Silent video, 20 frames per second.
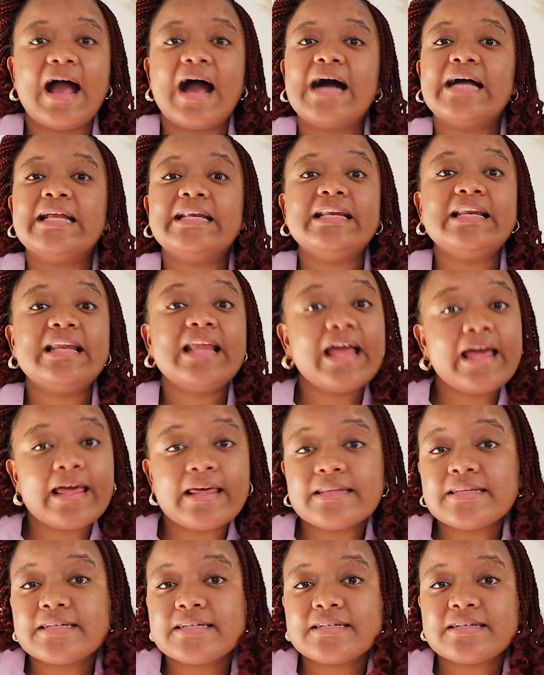
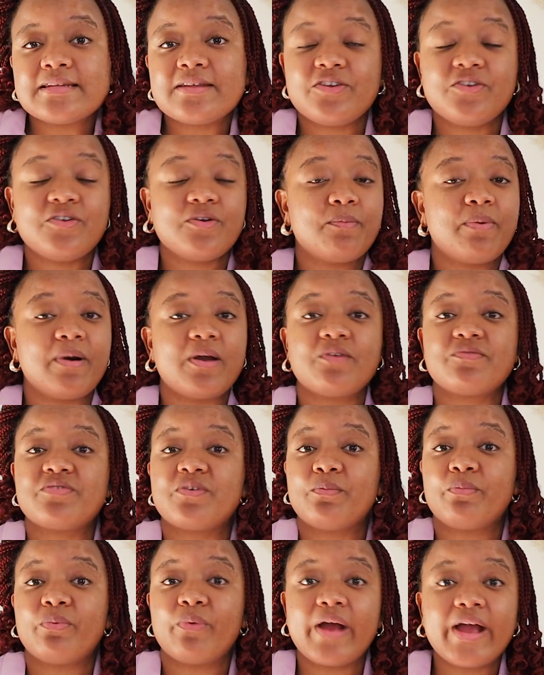Unless you're part of
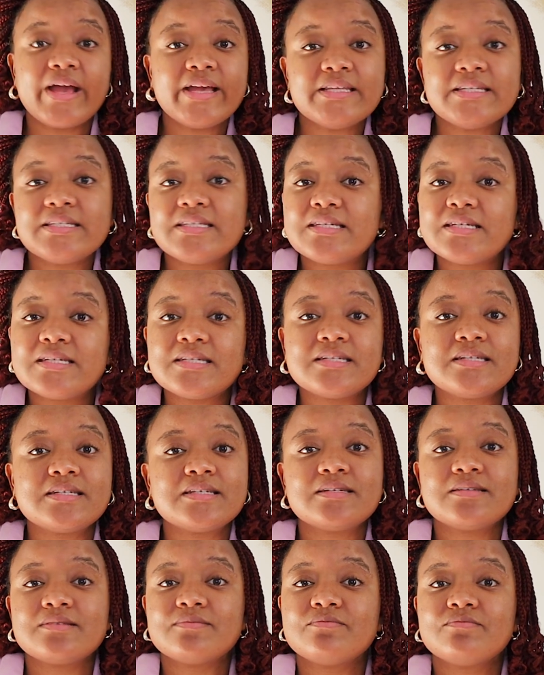the
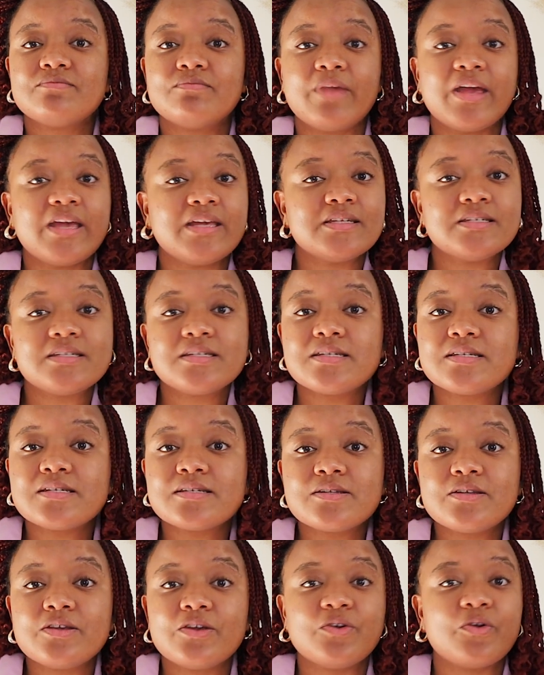
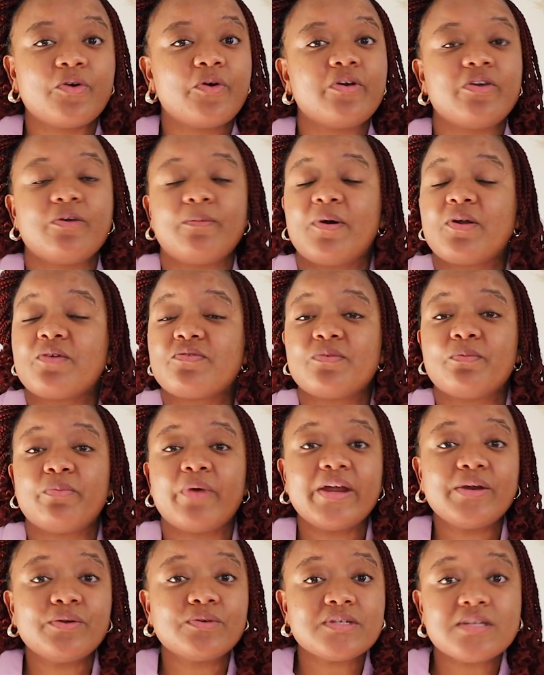bridesmaids, you're part of the
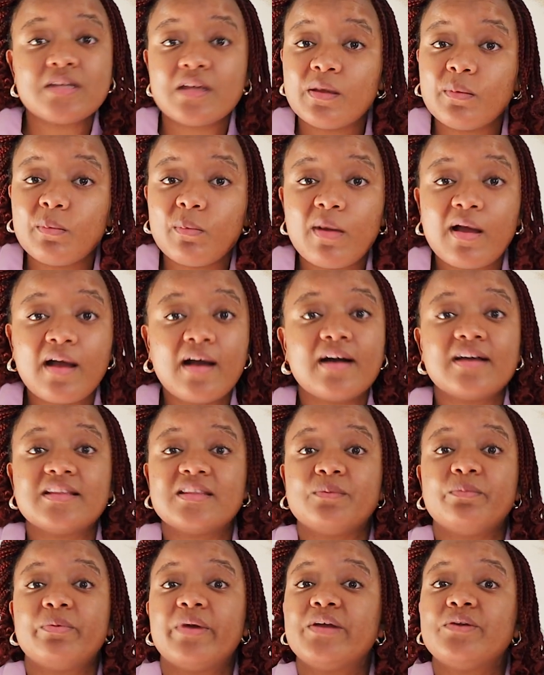bridal team, and
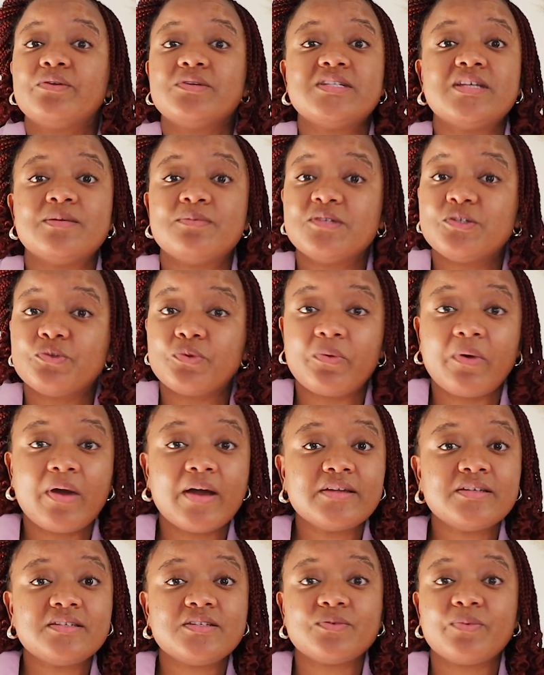the bridal team is
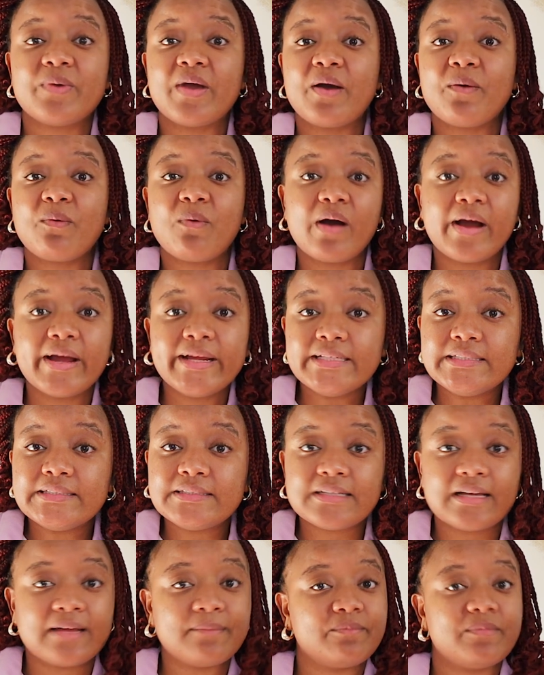required to wear
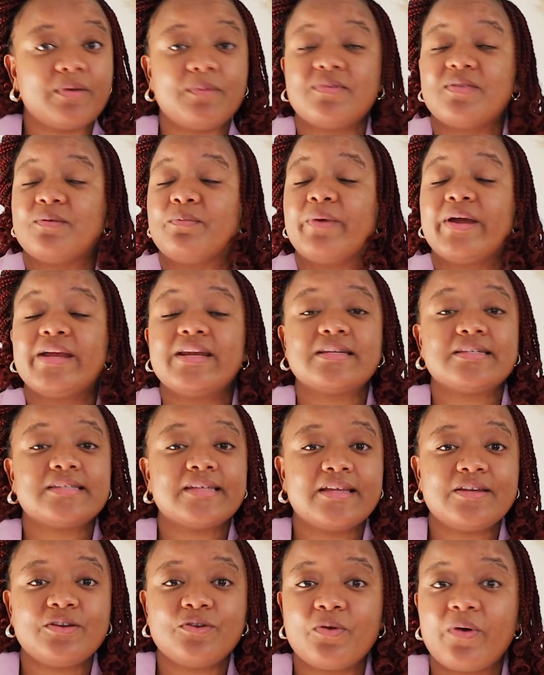white, and maybe the bride has
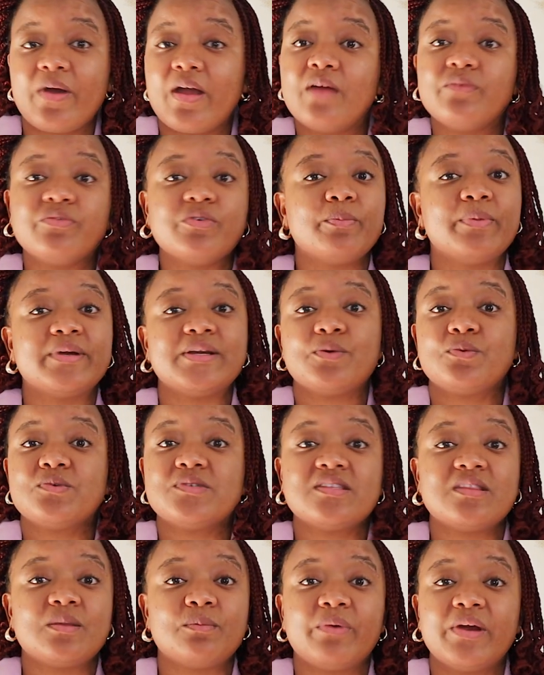said, everybody who's
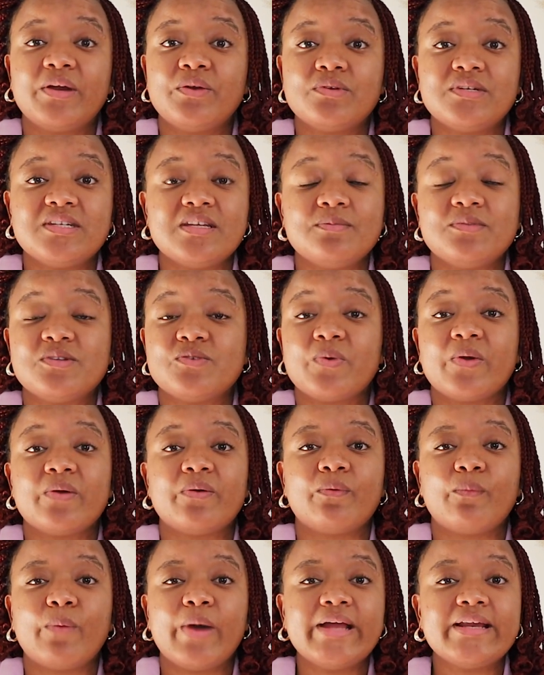in the bridal team is
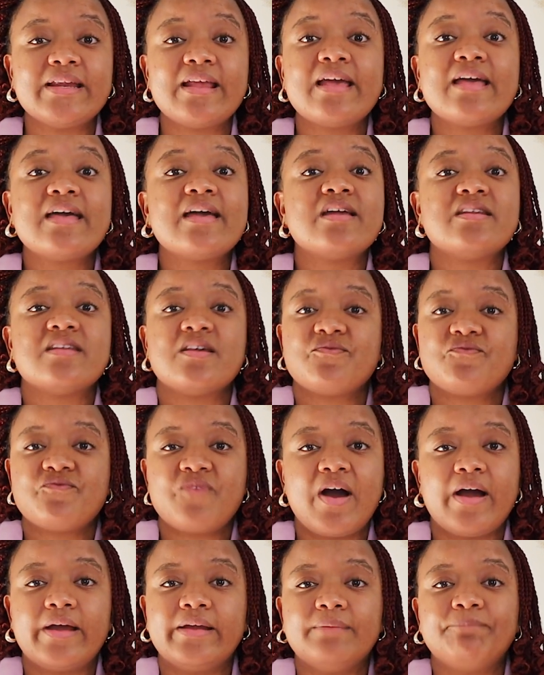wearing white, then
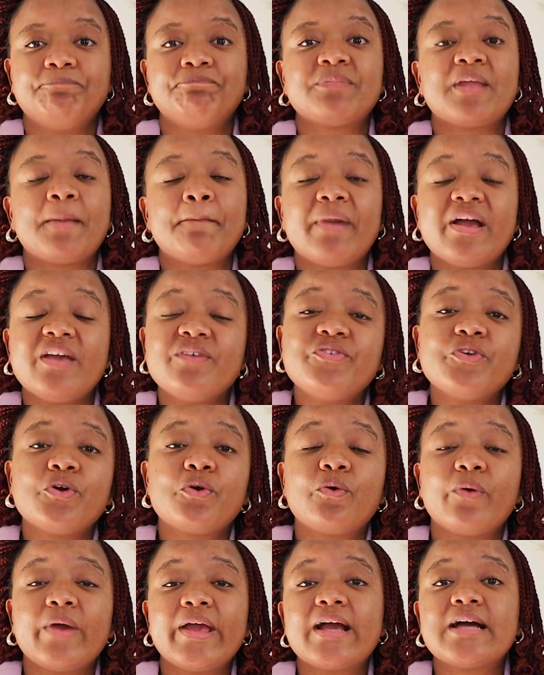fine. But if you're
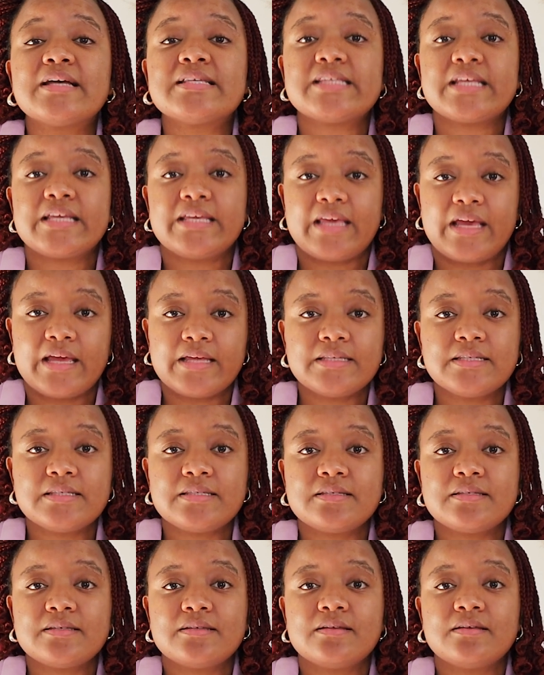going as a
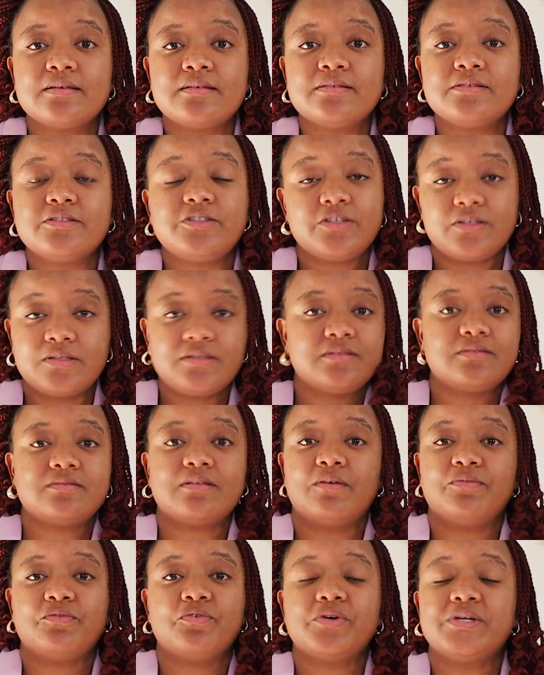guest, just
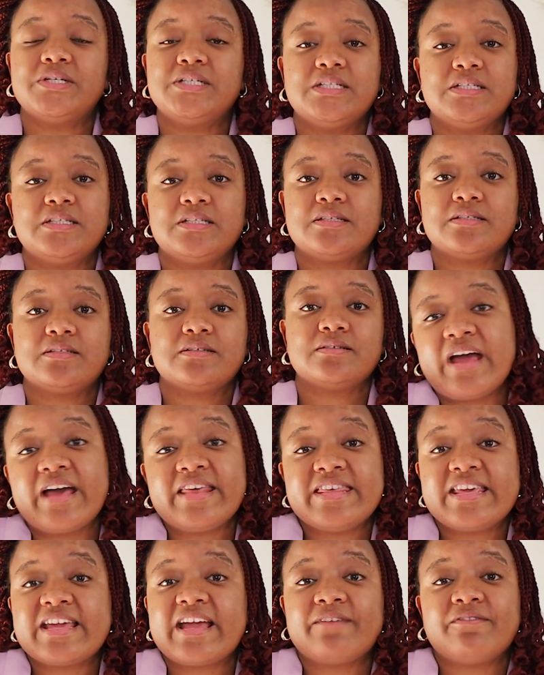avoid it. I
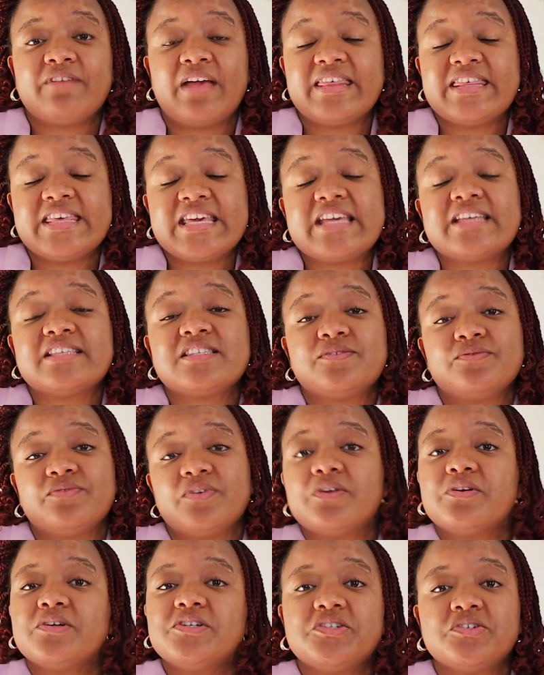think it's
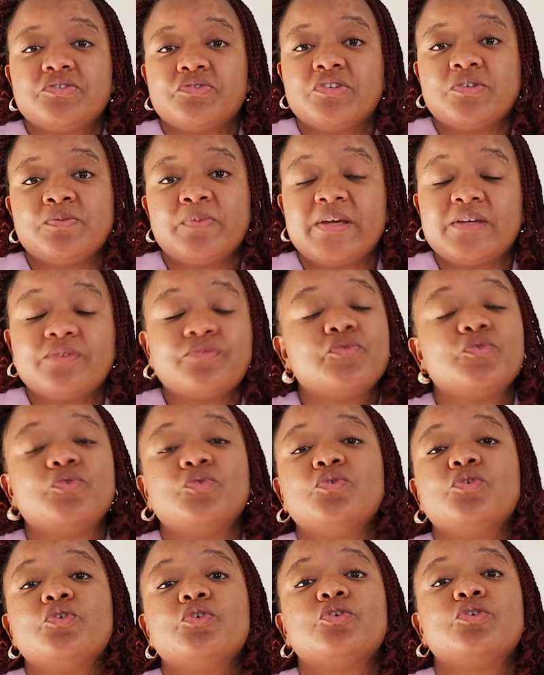very
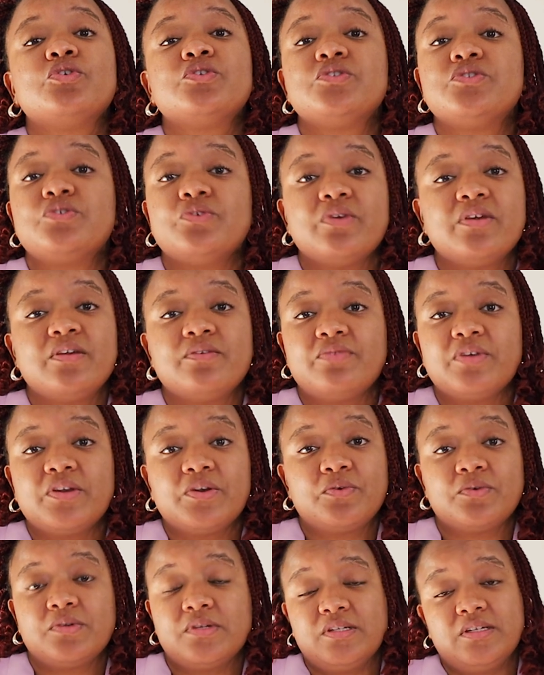disrespectful to even
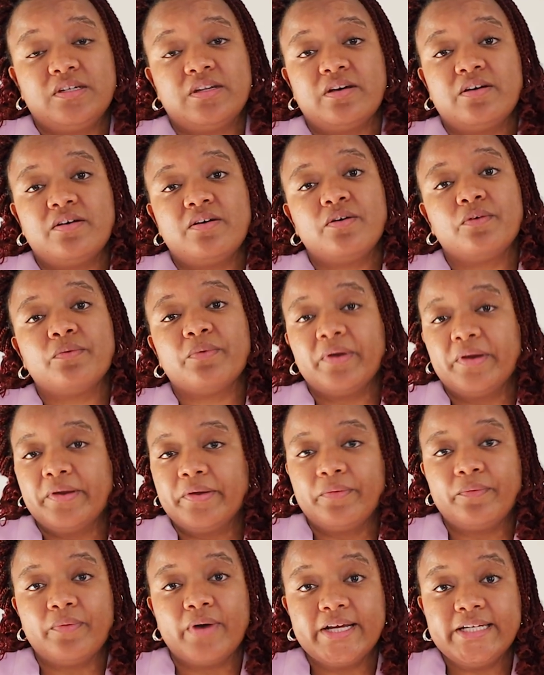consider
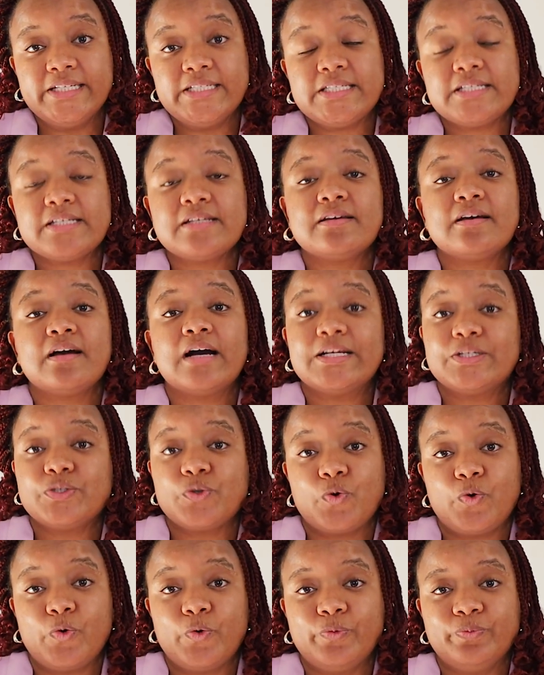wearing white at
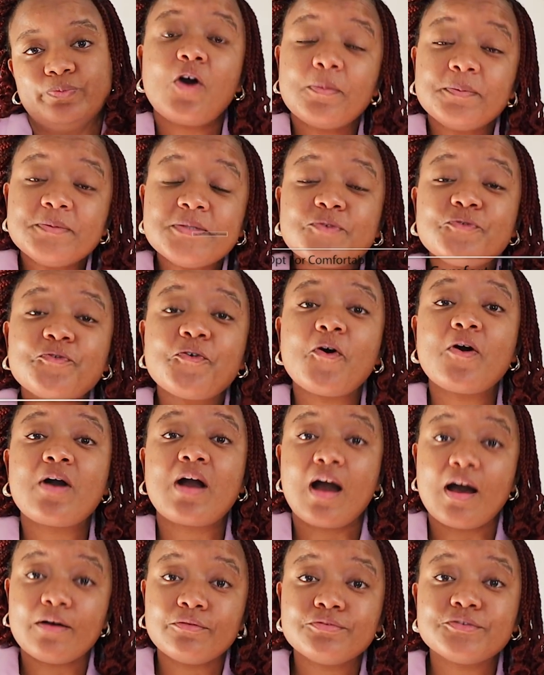all. Opt for
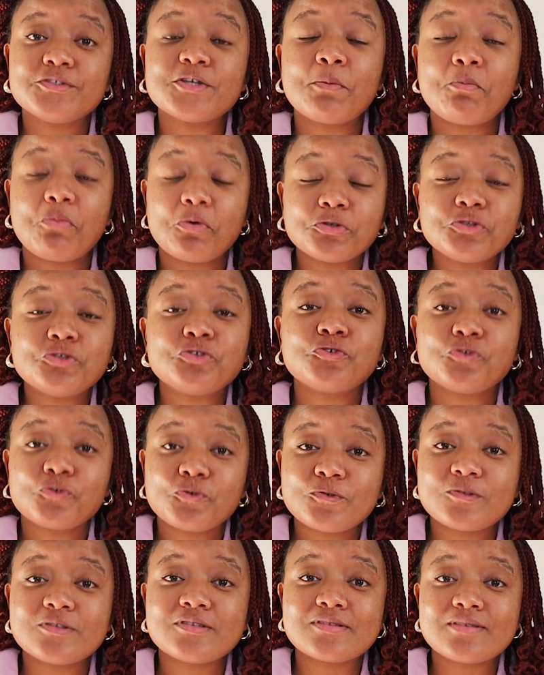comfortable
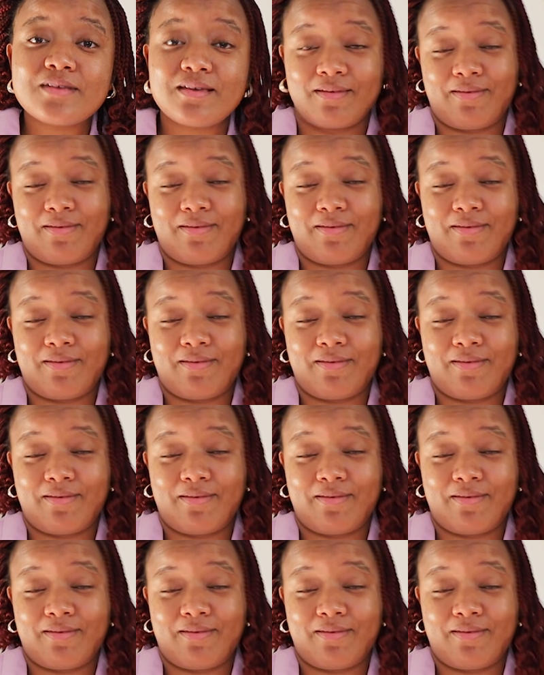shoes.